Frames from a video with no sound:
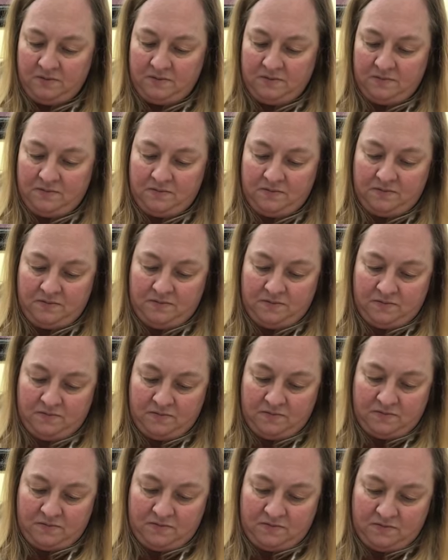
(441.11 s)

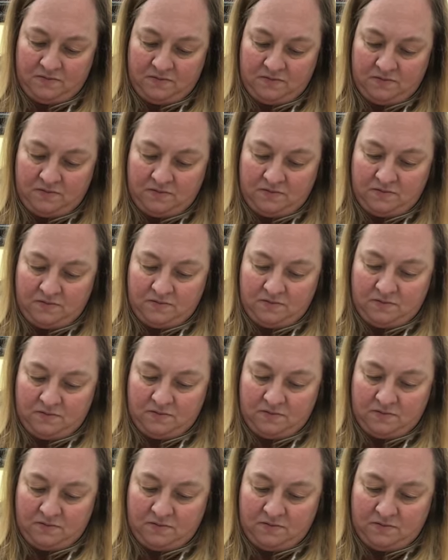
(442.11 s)

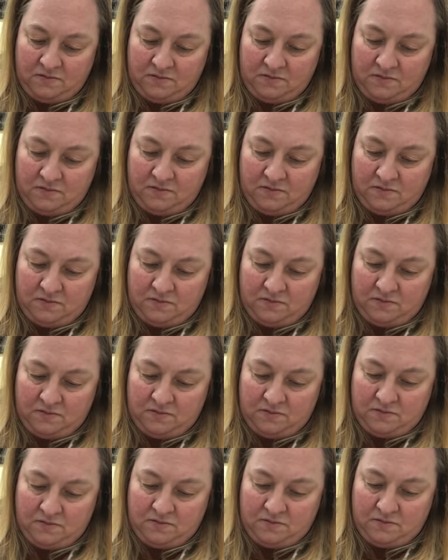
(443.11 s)

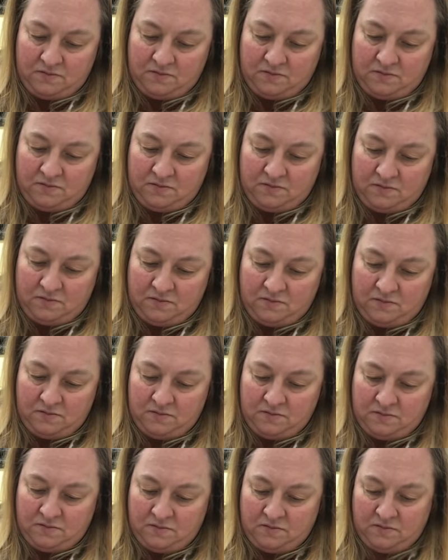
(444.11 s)

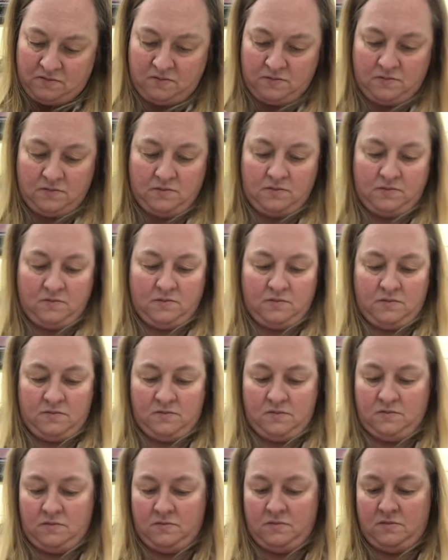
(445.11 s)

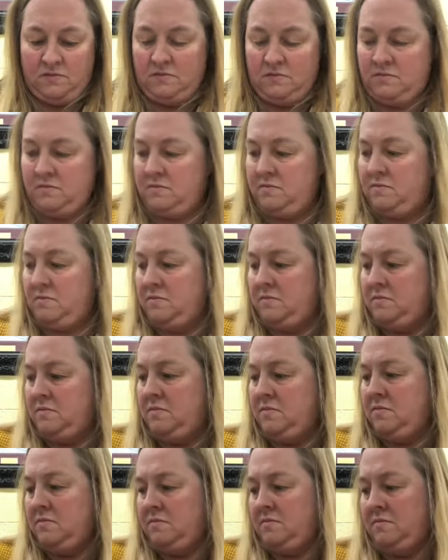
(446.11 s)

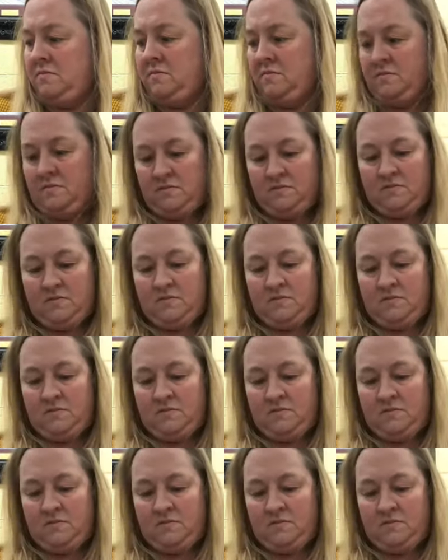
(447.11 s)
(silence)